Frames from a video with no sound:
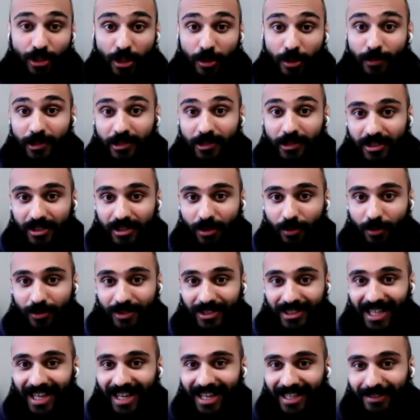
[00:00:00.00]
even
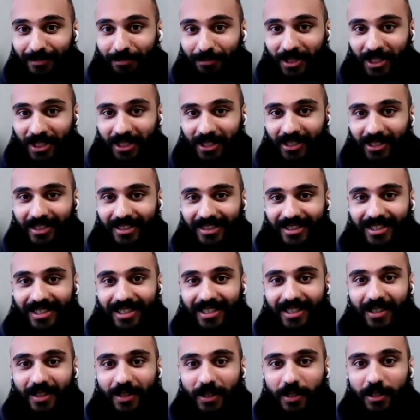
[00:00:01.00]
doubly so sad
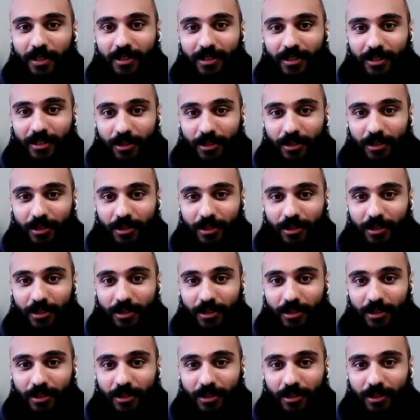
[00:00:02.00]
because